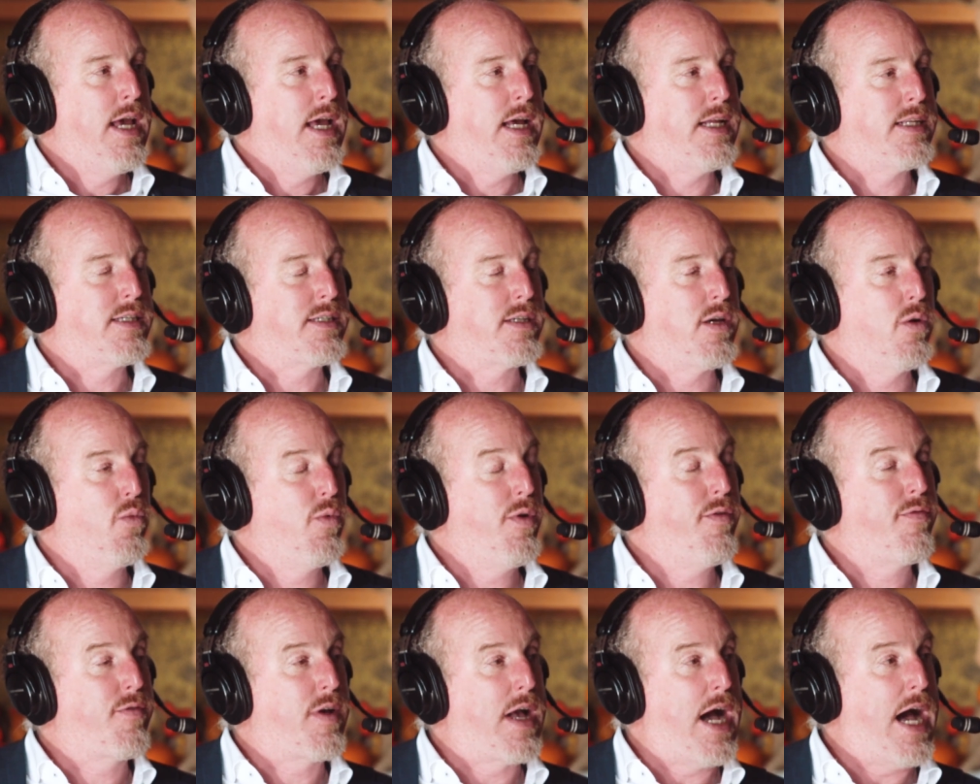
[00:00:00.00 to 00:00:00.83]
And so
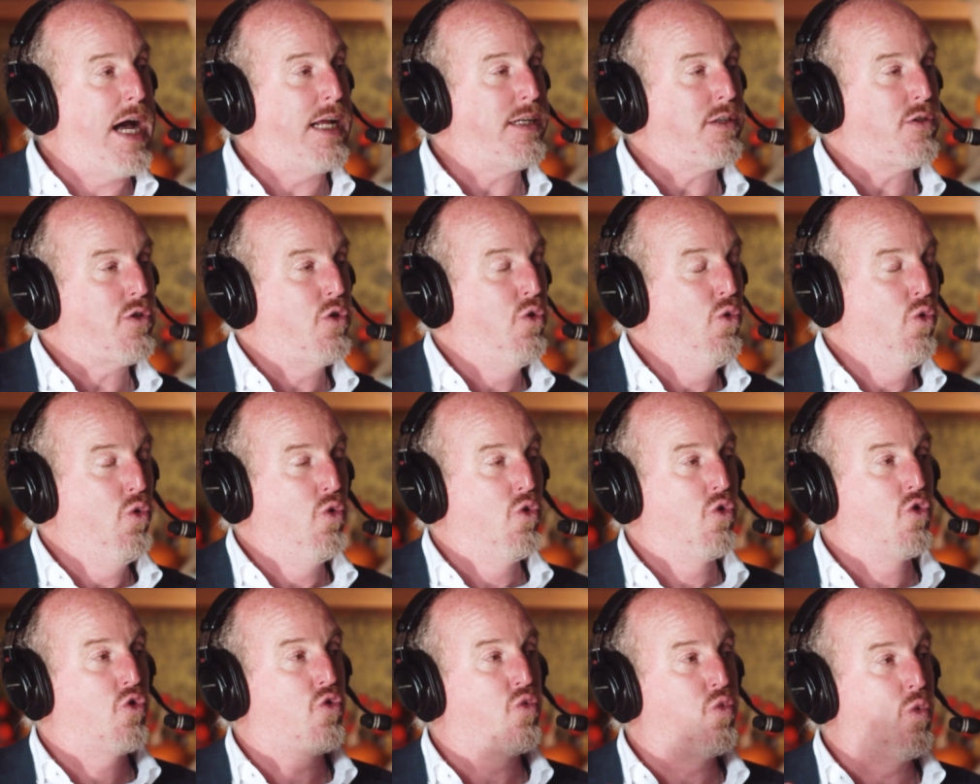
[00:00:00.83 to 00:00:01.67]
we've got
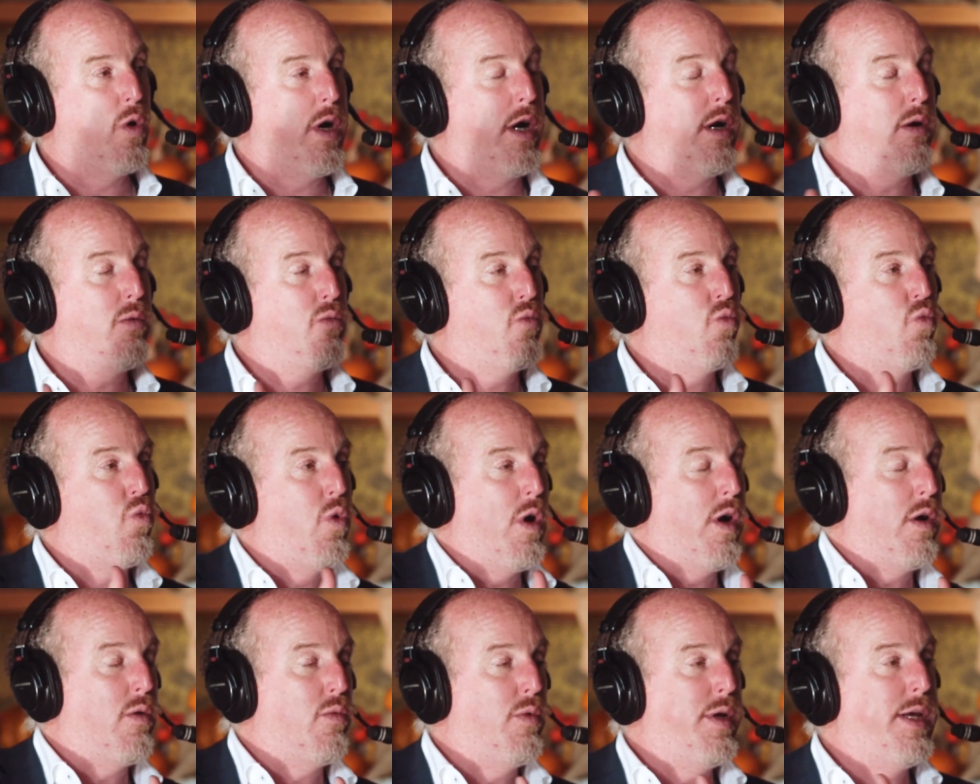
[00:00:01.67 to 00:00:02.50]
tools where
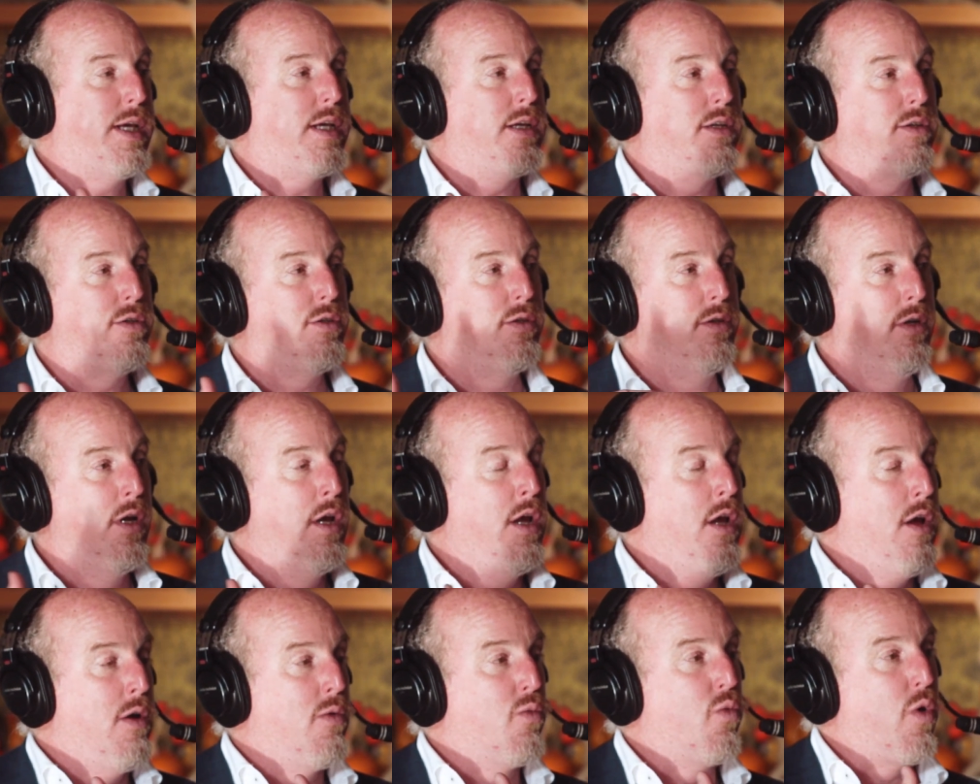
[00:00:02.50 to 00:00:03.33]
we can
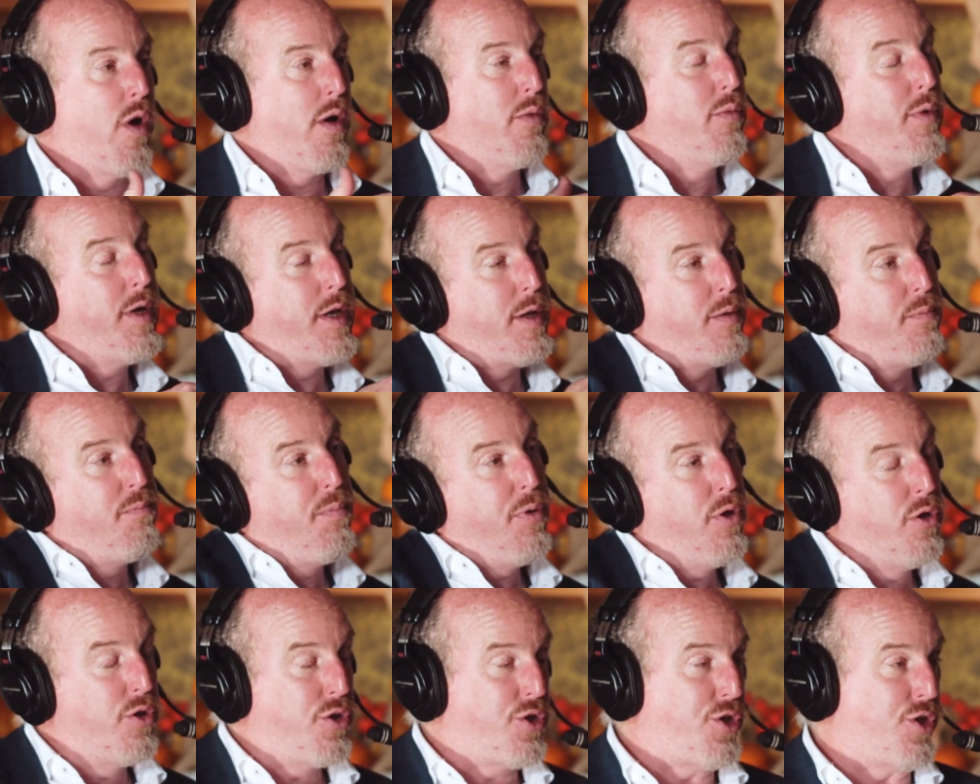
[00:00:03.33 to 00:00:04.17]

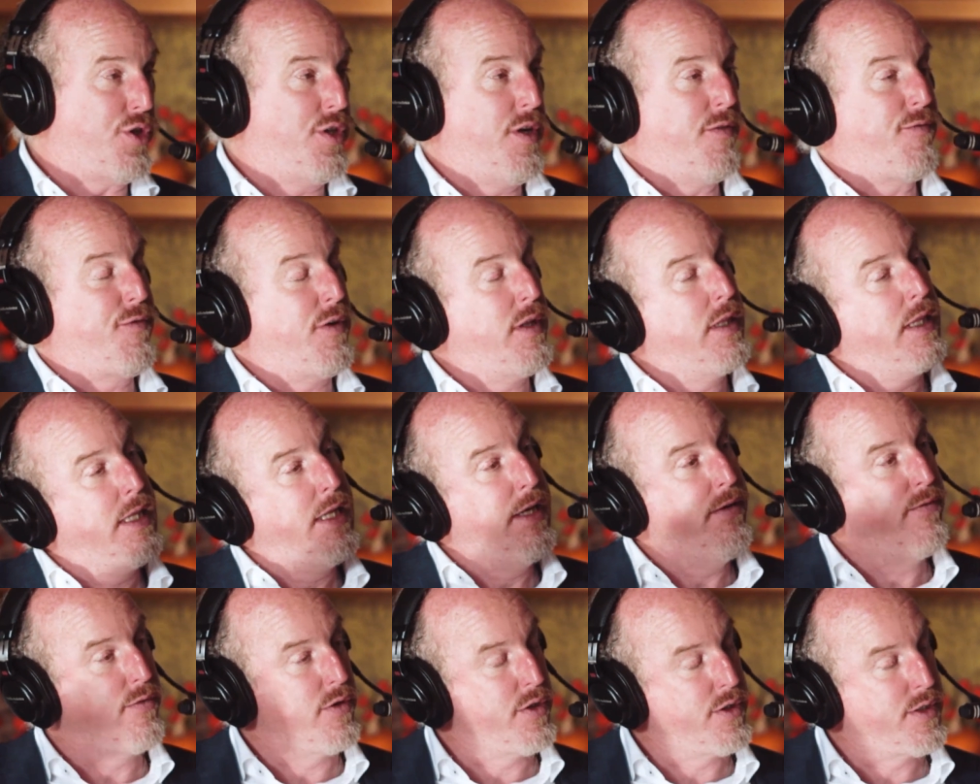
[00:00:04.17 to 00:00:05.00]
push different
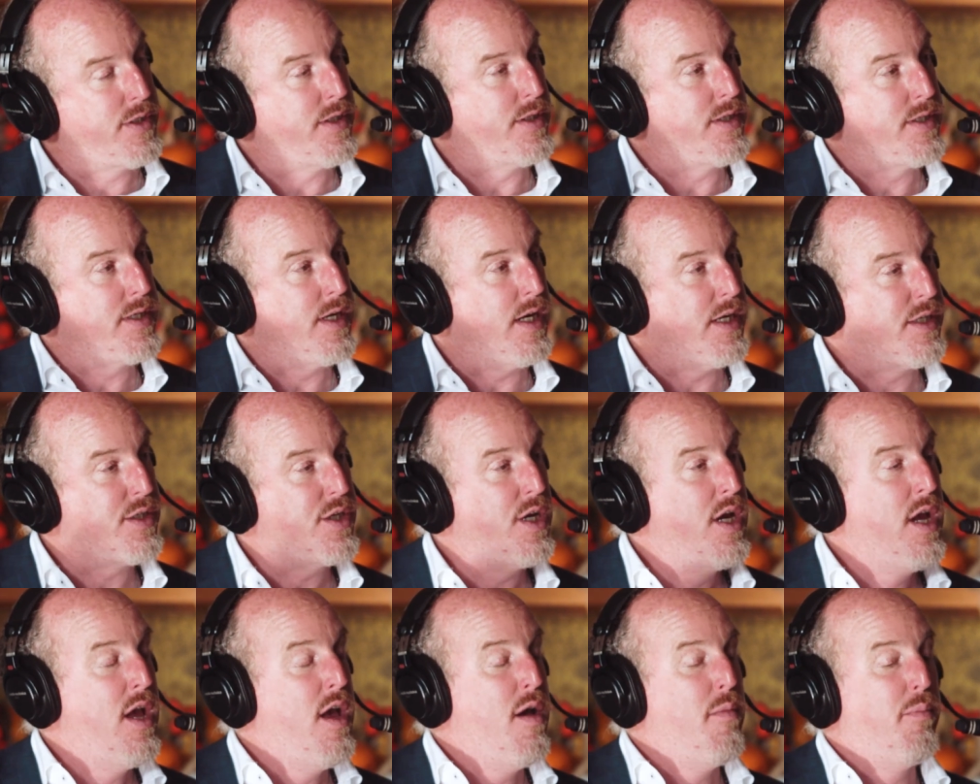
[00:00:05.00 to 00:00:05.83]
levers and such.